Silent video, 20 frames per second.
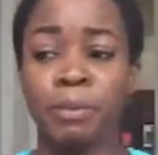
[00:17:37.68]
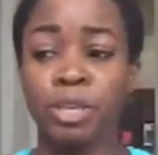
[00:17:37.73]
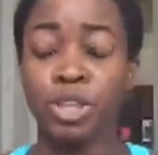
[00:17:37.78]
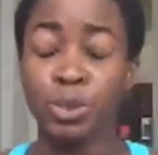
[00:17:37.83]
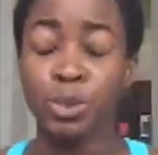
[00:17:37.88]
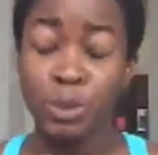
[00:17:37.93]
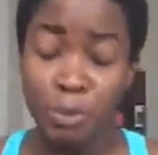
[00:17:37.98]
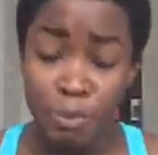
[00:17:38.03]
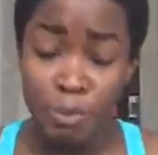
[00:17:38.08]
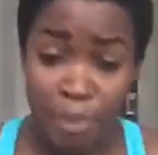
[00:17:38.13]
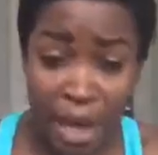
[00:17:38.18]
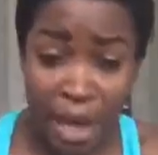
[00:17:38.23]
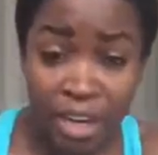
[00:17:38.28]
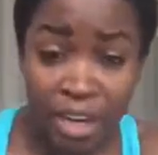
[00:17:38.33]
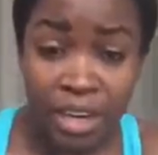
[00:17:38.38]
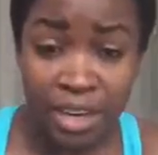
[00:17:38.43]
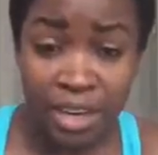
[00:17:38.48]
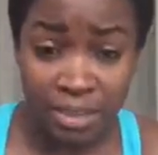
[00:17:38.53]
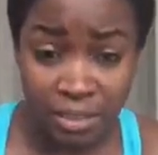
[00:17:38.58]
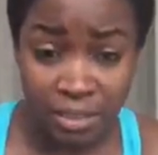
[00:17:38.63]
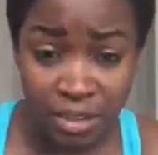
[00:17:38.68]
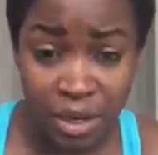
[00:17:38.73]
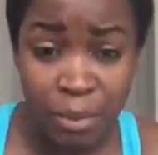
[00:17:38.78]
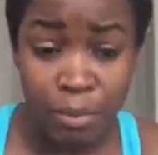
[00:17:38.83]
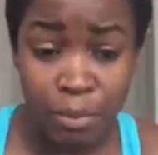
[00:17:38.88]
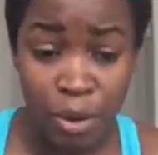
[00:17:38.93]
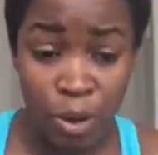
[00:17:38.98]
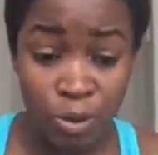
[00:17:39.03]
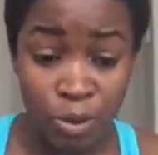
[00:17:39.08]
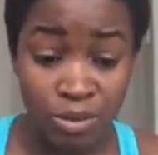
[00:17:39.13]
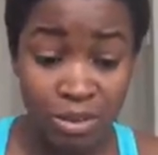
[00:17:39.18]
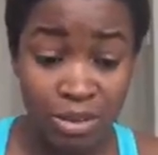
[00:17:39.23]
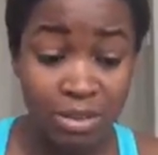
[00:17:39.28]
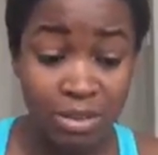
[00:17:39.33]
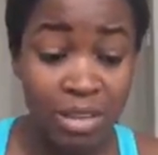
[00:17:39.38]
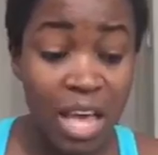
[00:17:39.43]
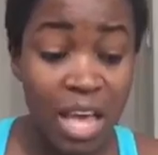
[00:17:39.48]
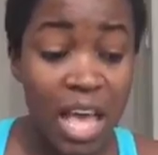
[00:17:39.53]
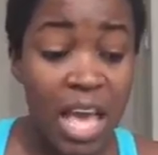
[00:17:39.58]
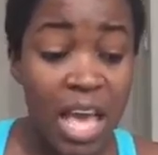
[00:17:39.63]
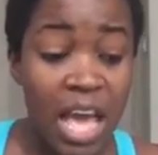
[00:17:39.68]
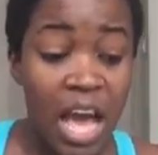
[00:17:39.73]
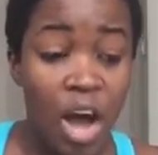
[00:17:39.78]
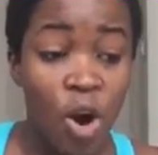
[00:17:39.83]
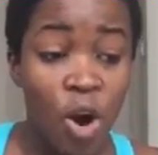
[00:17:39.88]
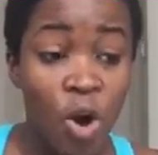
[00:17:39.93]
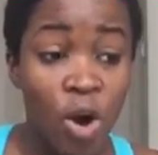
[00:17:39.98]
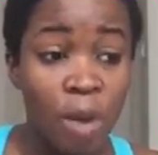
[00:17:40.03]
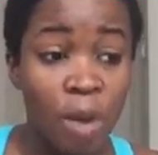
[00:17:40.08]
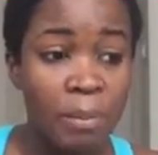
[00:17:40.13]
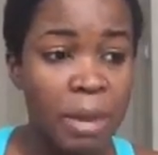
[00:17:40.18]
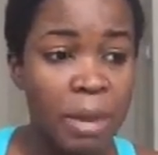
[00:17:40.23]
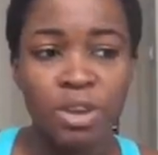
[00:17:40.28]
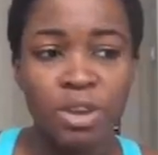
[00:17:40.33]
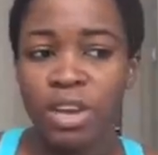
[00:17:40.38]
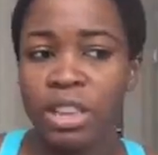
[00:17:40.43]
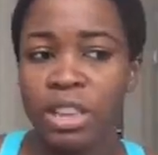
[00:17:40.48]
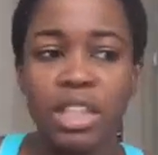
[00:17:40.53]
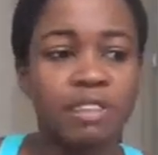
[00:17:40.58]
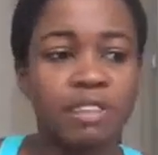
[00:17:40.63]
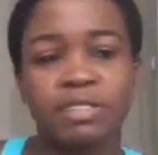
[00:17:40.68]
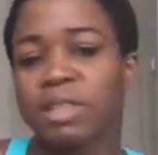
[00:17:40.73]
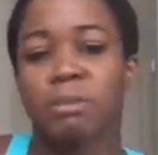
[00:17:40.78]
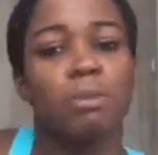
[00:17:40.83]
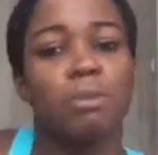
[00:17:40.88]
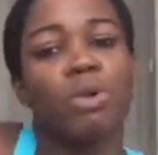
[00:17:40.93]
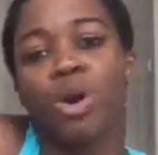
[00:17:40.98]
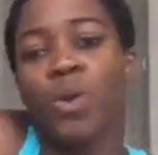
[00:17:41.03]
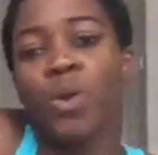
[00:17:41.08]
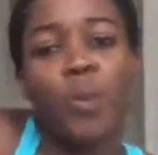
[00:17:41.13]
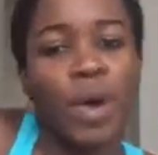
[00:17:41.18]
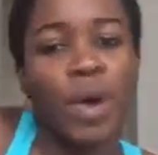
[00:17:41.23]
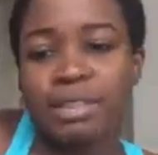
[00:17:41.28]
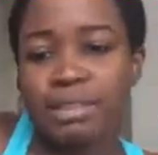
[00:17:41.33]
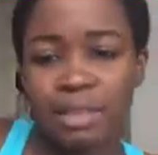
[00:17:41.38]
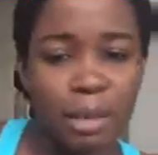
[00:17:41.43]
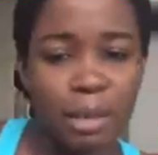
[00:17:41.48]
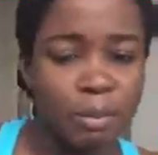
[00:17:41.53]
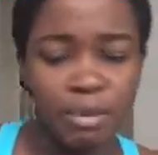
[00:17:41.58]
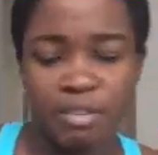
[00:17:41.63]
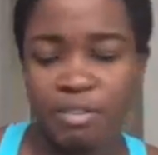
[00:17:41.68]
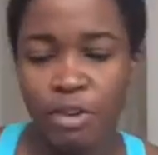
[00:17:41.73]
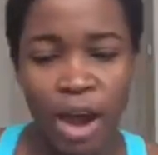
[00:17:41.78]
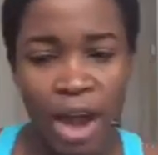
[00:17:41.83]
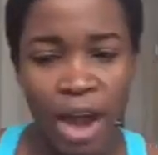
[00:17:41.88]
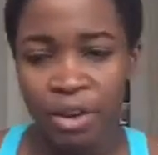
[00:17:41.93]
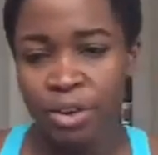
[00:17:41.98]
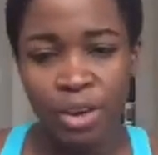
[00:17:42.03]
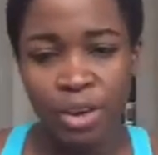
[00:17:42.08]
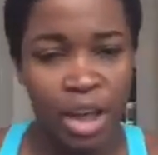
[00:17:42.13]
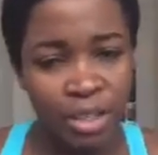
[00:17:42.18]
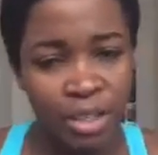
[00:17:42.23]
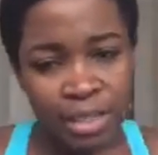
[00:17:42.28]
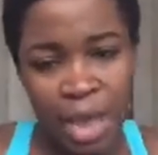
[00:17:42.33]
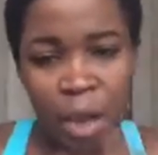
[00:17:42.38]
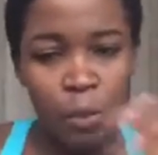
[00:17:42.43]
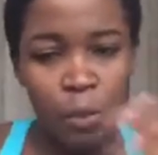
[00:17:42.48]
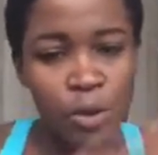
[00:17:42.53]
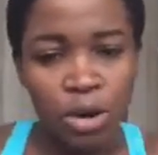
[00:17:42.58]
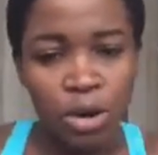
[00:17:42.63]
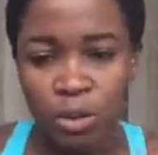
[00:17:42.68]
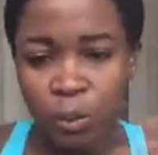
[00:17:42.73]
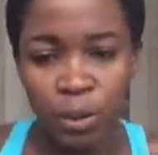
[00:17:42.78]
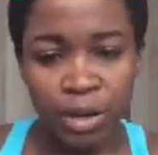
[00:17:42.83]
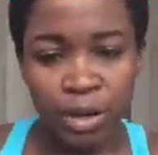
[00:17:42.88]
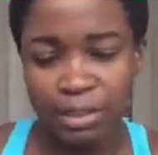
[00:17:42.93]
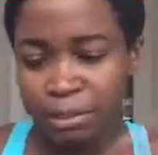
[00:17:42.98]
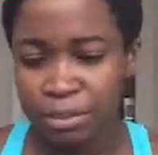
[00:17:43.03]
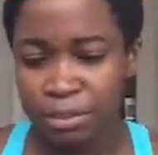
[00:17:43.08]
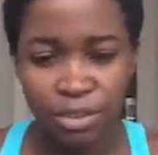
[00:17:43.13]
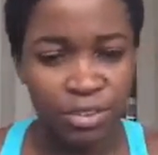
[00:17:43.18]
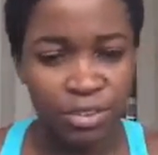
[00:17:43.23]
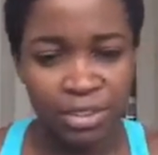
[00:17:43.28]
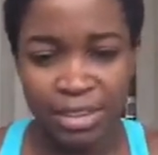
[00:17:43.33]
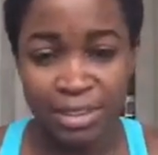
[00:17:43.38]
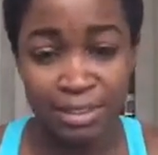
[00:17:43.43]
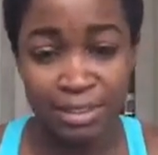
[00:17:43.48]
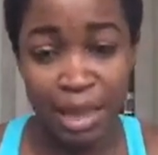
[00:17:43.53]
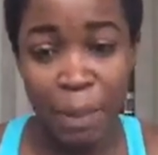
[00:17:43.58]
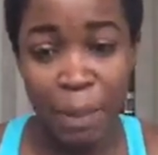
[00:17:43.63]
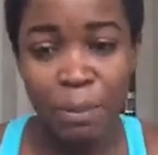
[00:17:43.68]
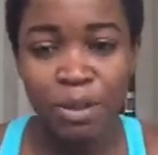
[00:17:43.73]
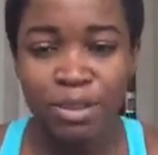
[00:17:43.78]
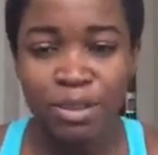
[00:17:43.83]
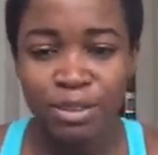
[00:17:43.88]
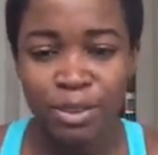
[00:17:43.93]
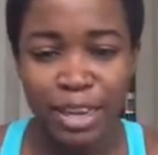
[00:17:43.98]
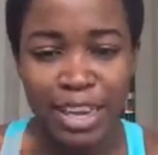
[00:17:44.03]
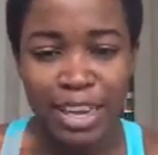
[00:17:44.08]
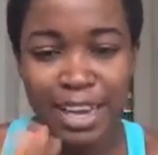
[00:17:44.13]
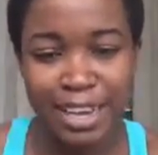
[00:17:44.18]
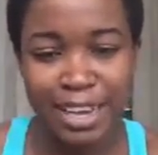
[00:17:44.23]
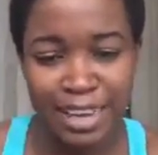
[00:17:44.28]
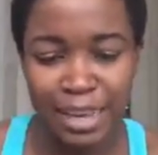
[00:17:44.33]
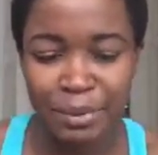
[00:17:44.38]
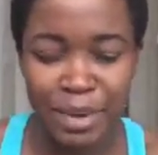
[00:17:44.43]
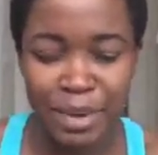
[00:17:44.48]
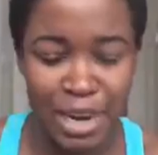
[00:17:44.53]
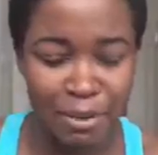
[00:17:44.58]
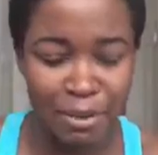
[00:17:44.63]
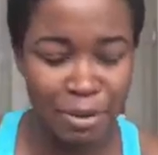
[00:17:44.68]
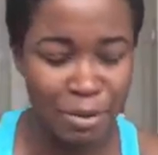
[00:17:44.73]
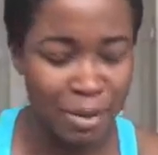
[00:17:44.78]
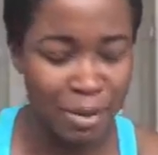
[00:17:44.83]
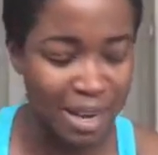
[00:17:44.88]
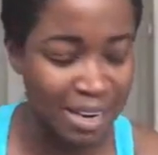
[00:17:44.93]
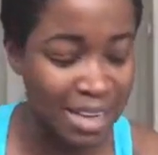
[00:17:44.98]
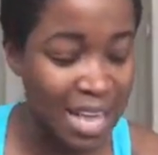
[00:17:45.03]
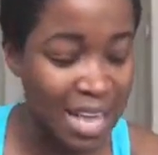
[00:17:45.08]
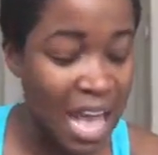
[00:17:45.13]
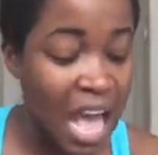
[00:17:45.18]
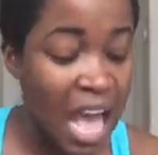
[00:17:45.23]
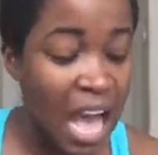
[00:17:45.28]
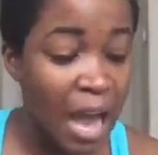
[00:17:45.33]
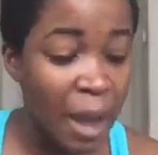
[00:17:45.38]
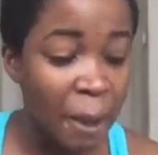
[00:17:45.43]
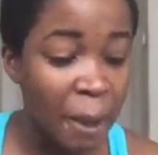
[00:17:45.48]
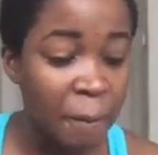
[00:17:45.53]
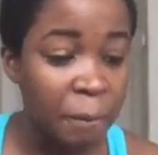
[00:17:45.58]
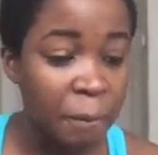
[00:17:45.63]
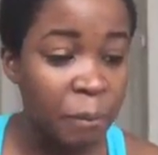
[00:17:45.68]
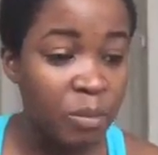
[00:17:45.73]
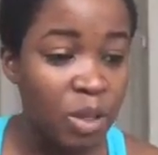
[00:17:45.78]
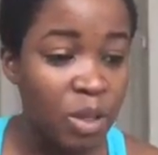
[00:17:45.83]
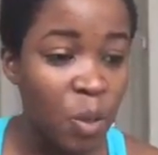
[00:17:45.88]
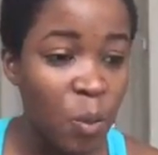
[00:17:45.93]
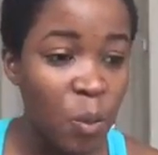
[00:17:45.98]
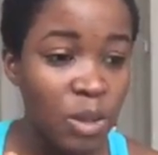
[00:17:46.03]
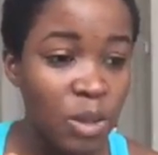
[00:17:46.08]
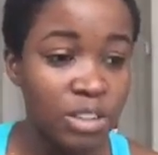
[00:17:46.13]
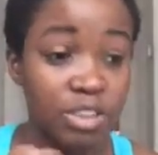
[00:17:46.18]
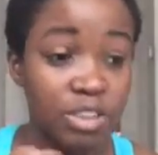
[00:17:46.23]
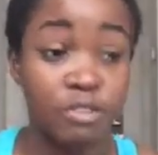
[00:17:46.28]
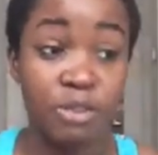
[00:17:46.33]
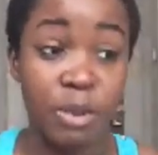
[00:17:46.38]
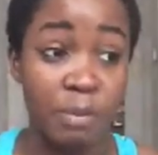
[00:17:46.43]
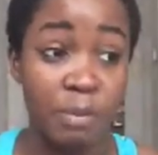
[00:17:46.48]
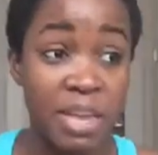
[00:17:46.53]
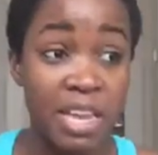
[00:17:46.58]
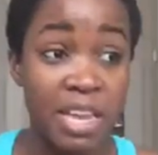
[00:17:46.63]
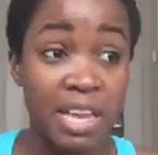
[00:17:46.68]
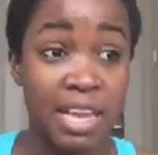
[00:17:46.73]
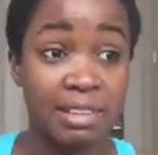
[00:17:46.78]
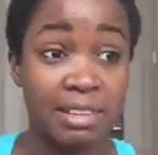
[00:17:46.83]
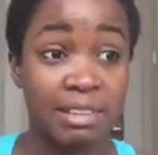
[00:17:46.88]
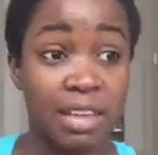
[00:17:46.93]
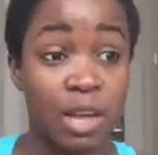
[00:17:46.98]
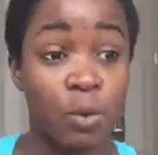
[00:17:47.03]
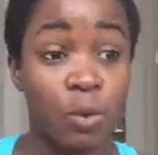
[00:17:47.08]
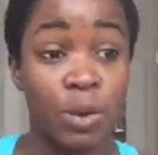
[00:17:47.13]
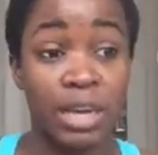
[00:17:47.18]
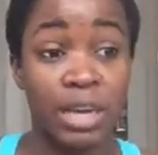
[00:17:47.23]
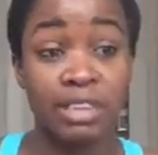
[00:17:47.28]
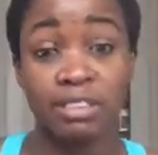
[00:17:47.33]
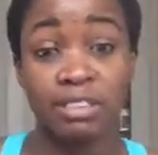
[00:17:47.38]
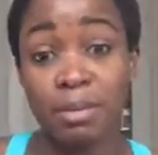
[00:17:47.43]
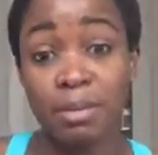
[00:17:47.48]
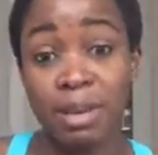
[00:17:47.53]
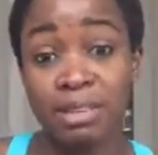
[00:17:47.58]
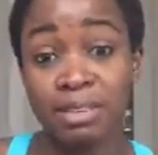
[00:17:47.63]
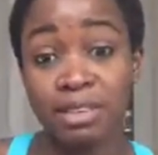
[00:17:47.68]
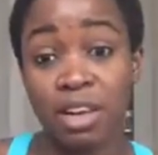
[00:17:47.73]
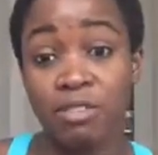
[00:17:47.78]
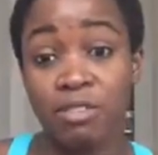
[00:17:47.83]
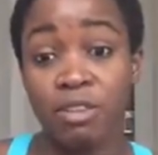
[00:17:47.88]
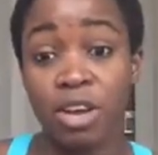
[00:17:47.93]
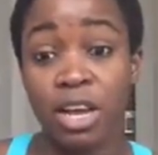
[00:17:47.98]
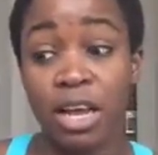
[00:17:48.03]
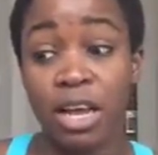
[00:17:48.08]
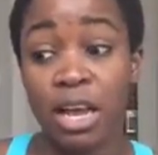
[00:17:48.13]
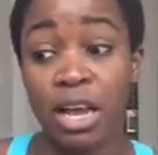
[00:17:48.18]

doing better in certain poses, or maybe you're lifting more weights than before, I don't know how that world works. I'm just using examples so I can connect with everybody. So for me, it's like when I saw myself